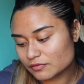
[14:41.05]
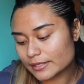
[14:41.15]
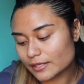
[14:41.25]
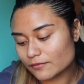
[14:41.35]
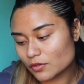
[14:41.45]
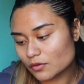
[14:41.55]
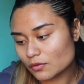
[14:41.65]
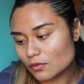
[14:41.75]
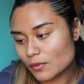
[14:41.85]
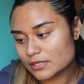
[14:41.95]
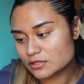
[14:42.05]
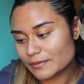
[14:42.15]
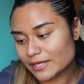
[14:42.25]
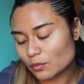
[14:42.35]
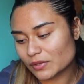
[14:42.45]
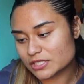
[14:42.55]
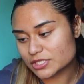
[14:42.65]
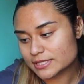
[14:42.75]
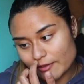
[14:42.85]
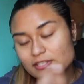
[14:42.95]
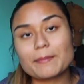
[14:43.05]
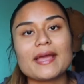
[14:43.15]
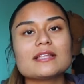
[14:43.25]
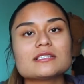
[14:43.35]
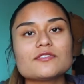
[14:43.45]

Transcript: And if you want to make a widget, it depends.